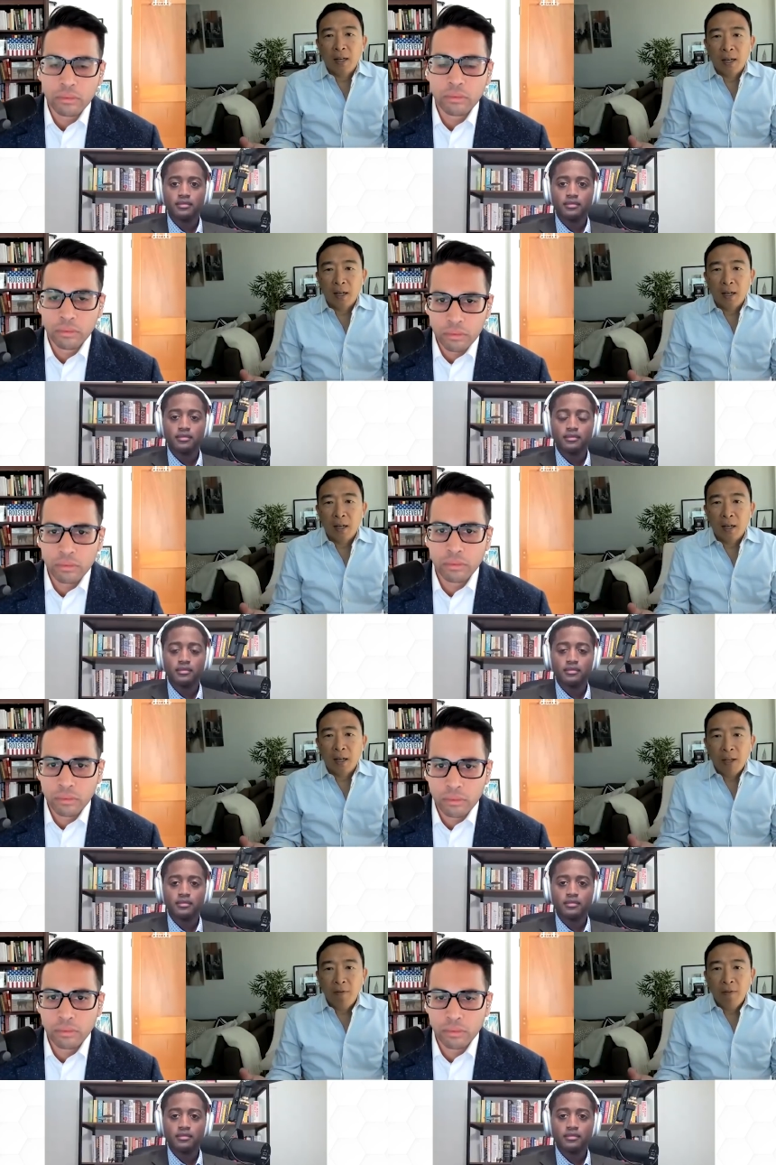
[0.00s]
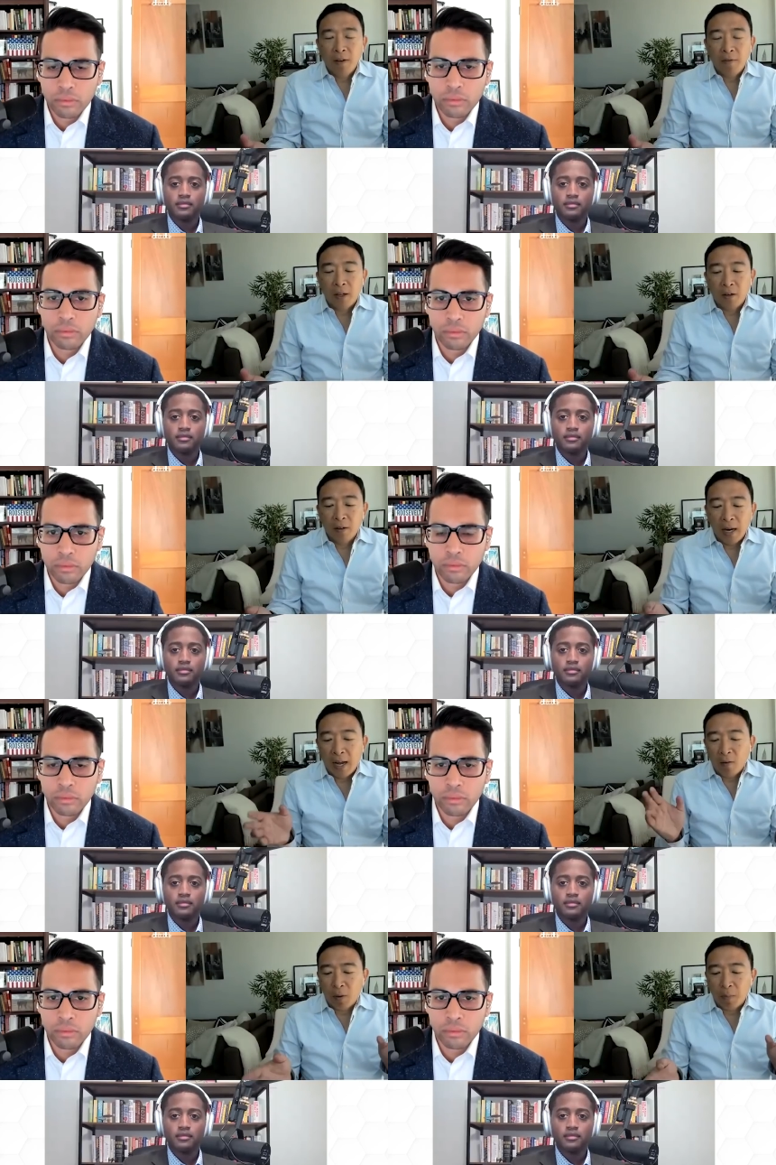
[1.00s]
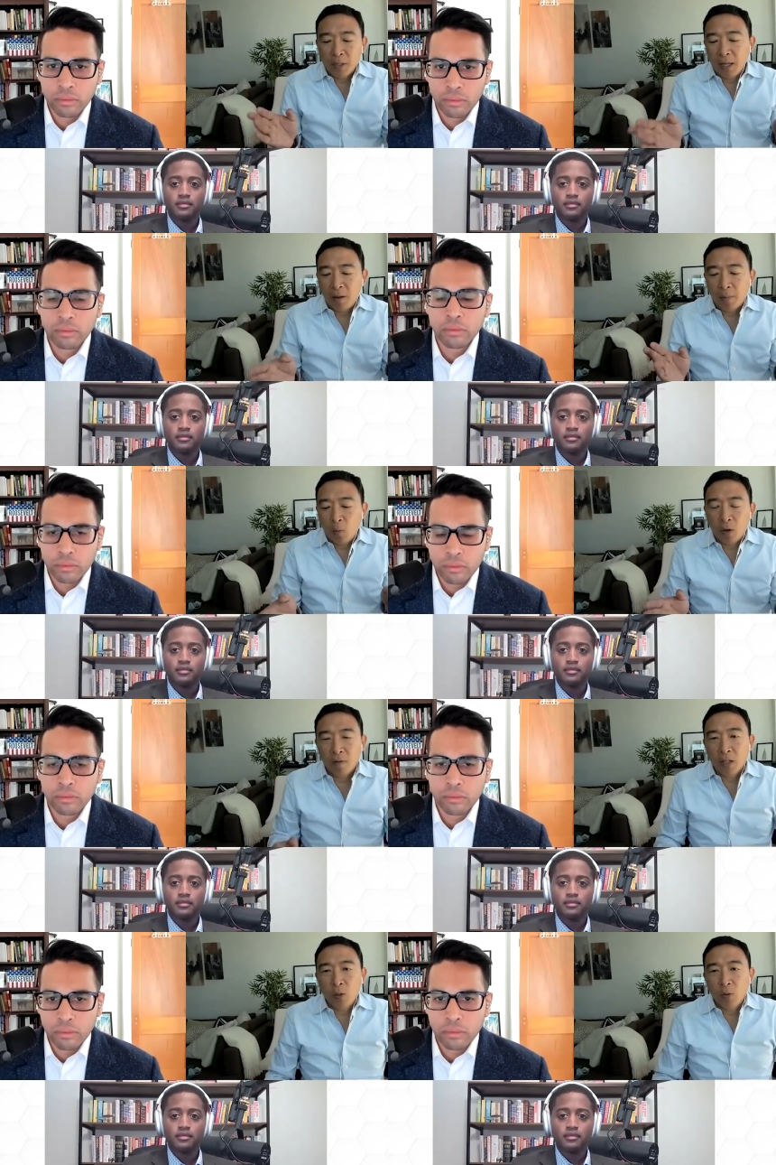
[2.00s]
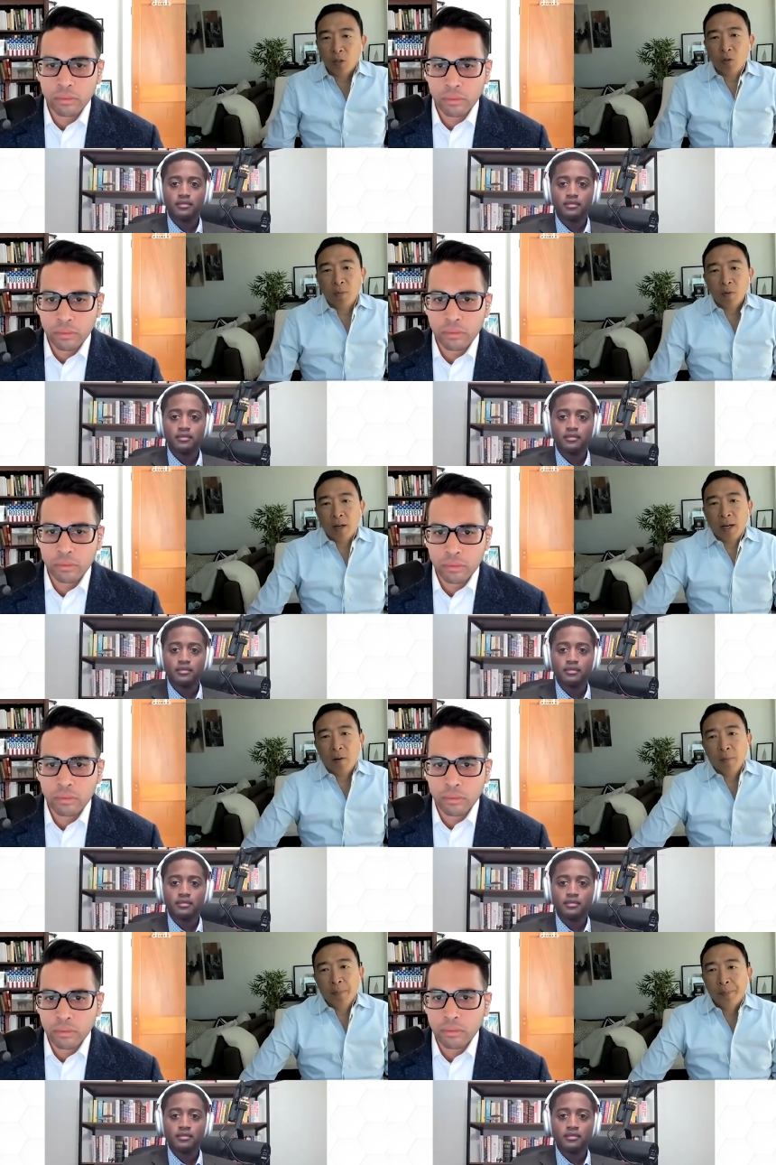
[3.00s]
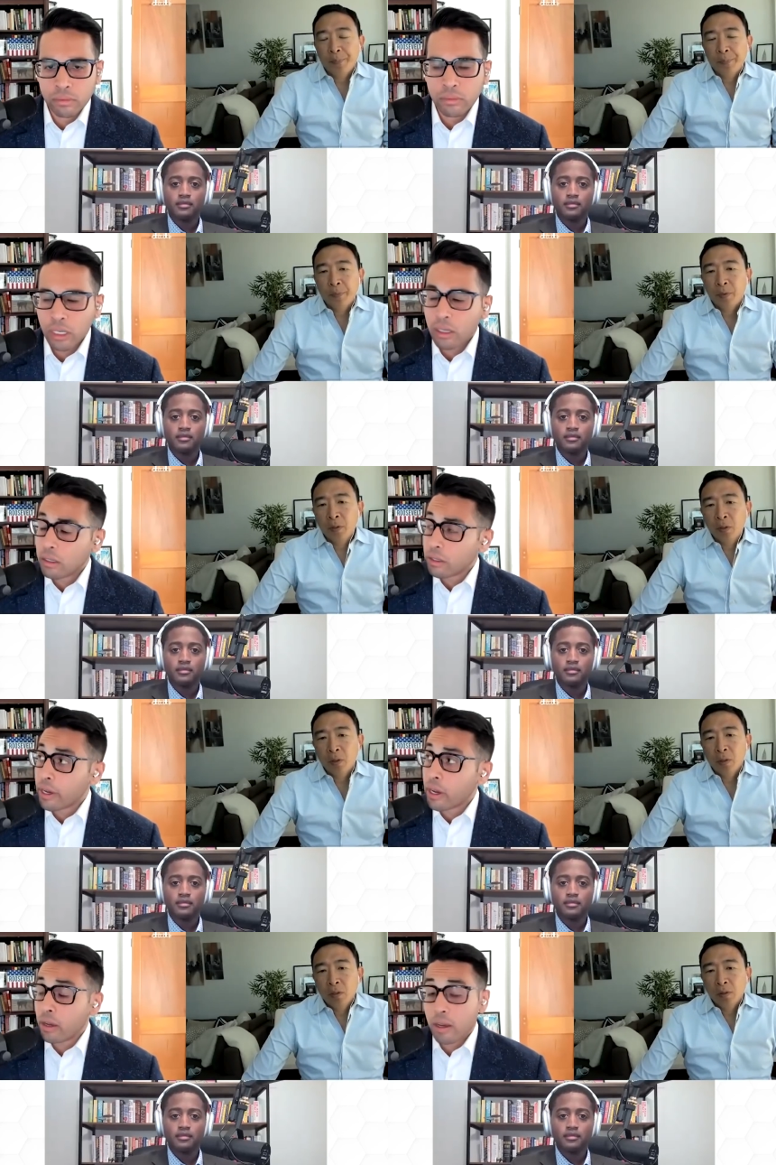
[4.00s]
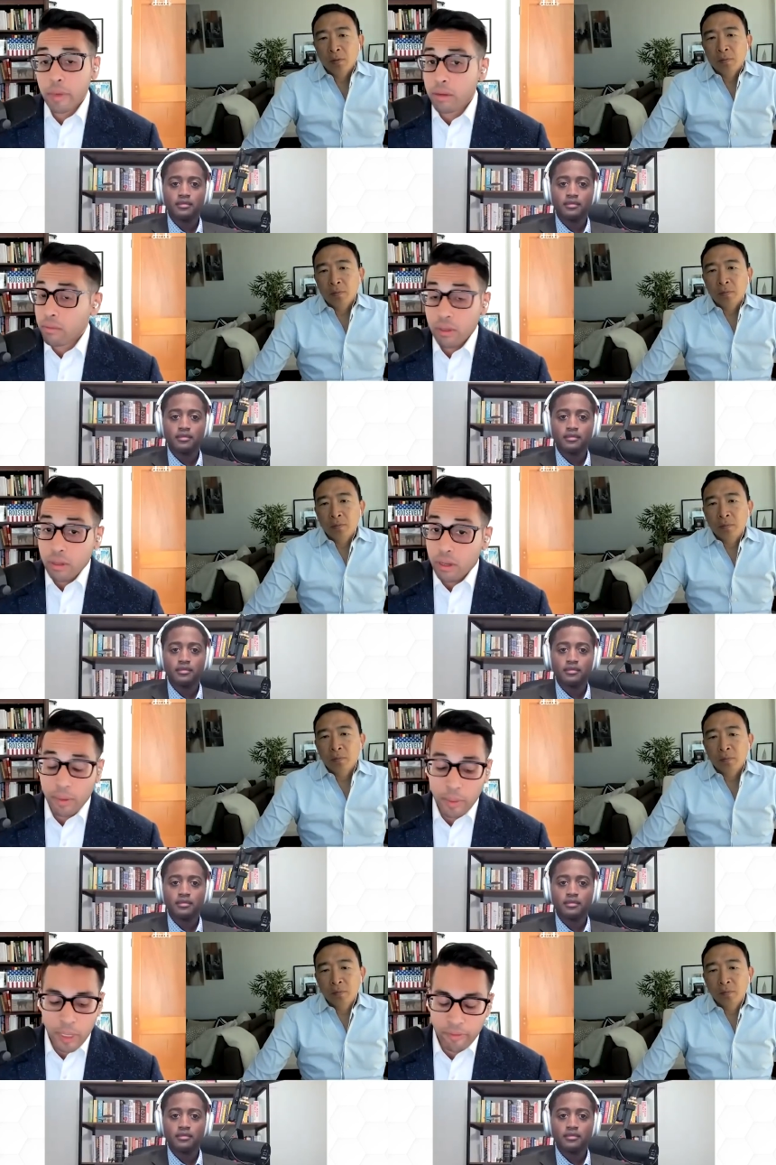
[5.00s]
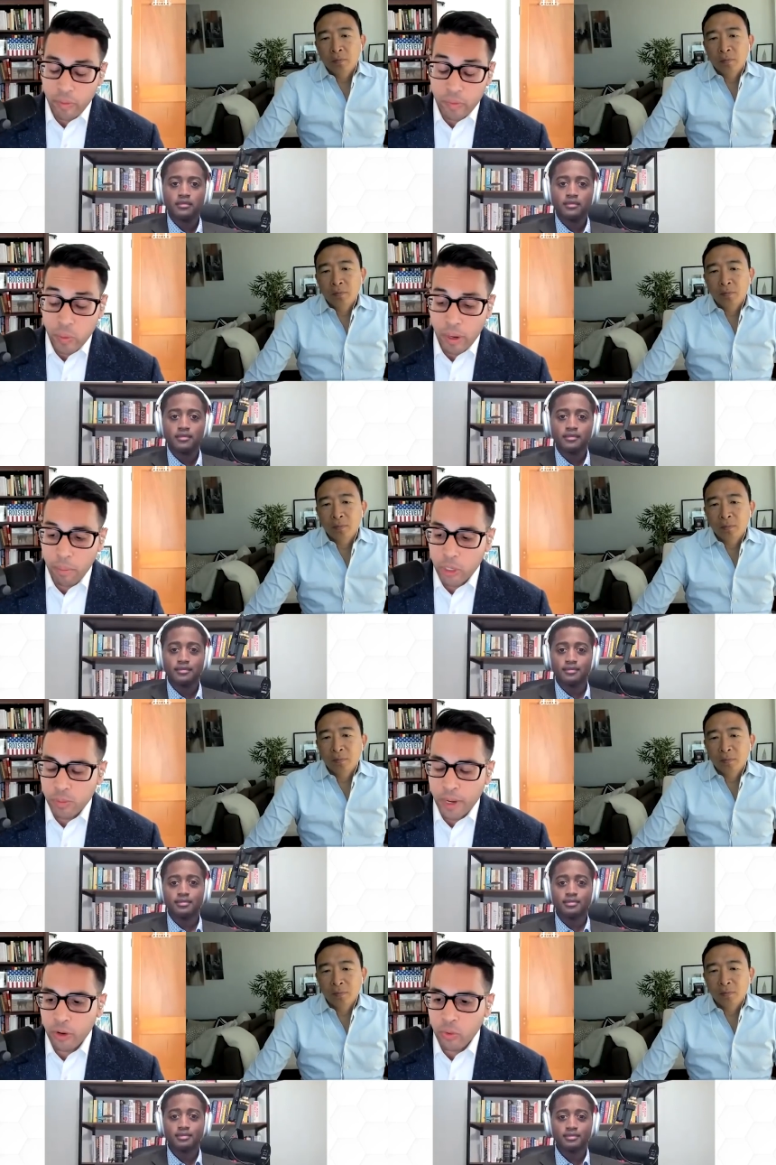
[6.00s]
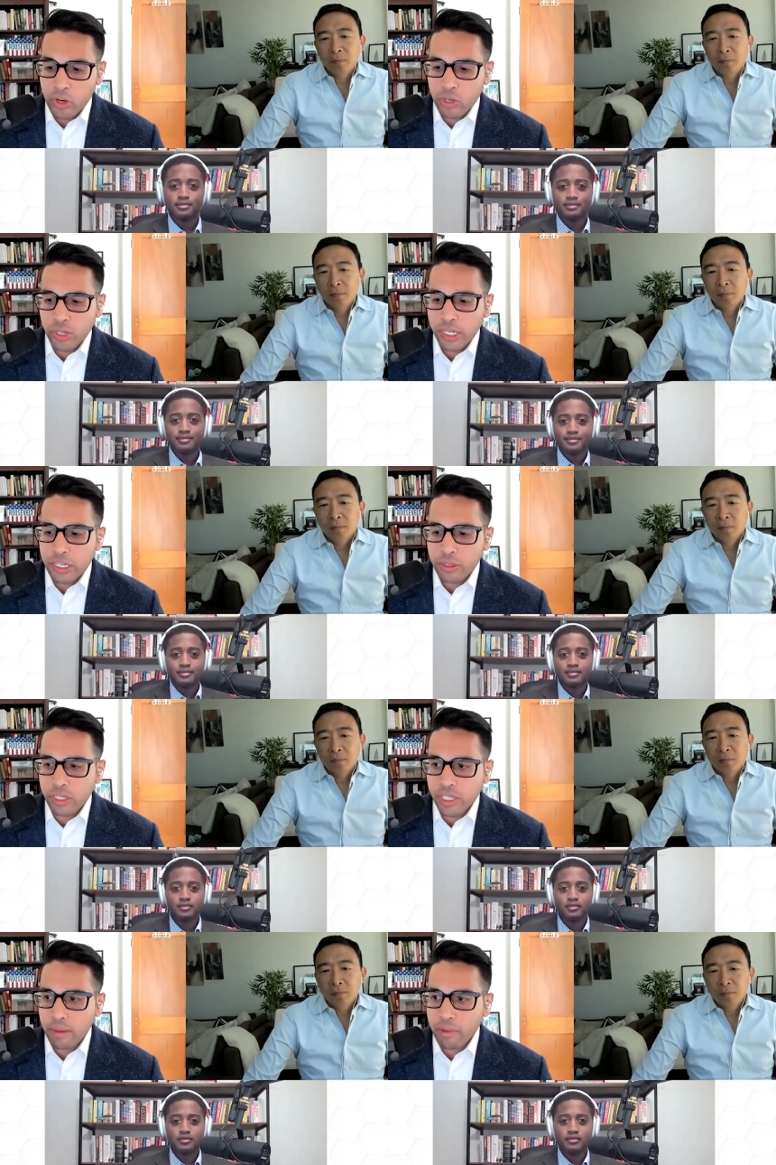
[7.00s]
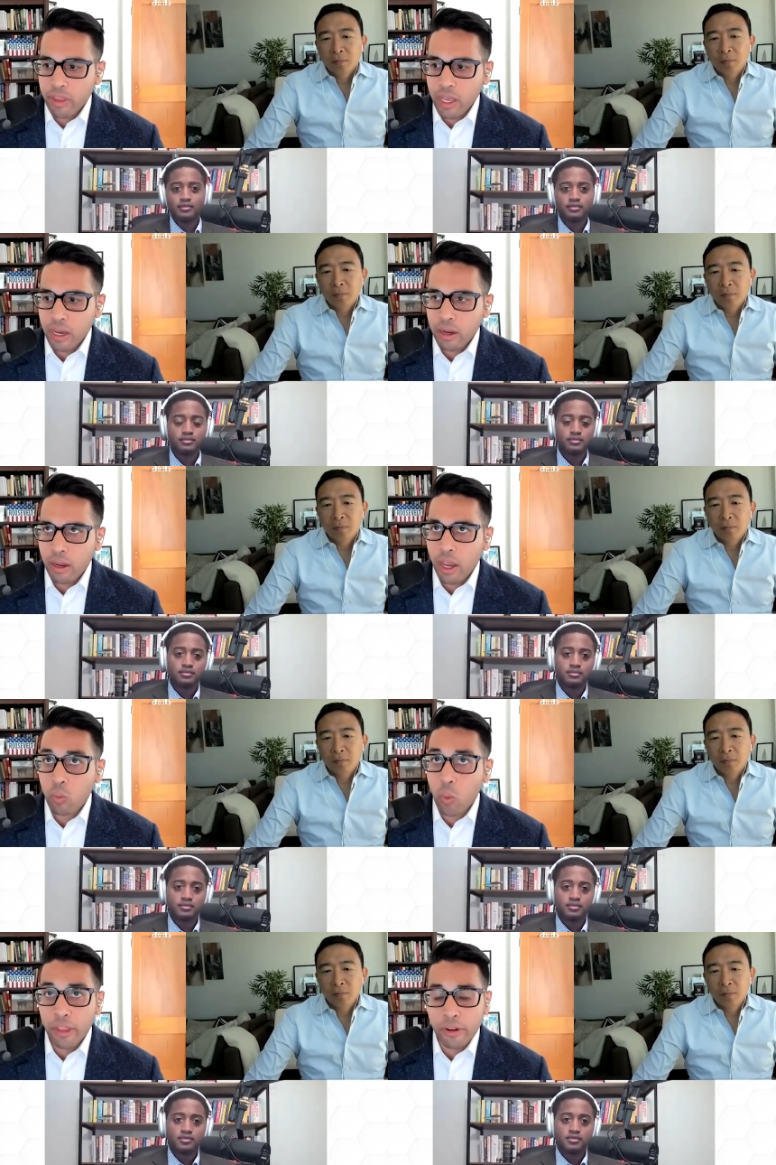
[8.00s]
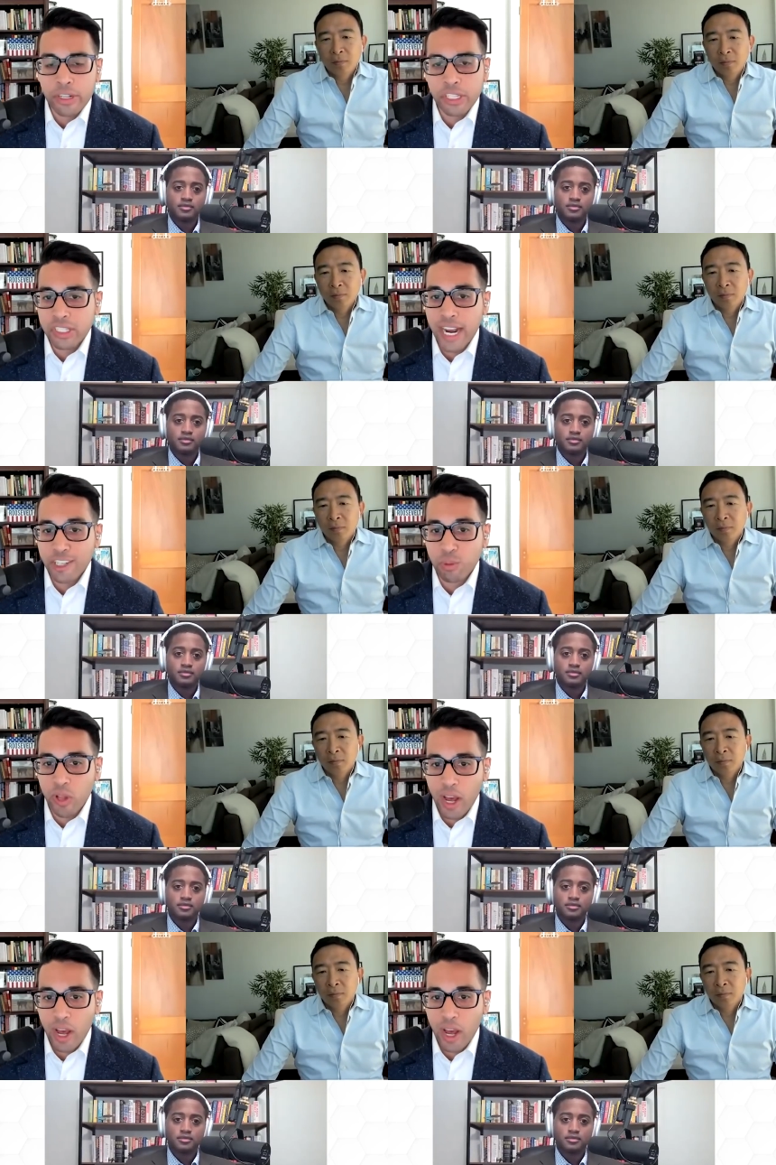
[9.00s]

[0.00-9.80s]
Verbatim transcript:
Speaker 1: in, even if they're not represented by one of the two extremes right now.
Speaker 2: Yeah, I mean, look, I mean, I've spent much of my career trying to do the same thing. And while there is a sizable